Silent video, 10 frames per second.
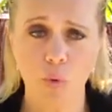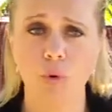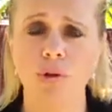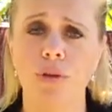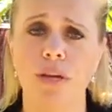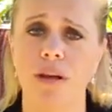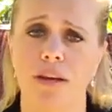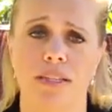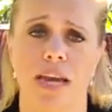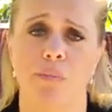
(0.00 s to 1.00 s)
or you can
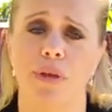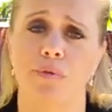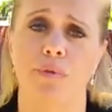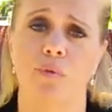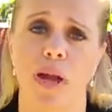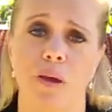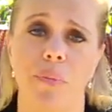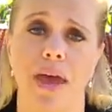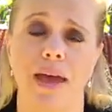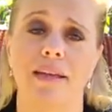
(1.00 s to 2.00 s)
contact me through the web
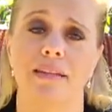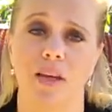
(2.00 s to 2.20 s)
at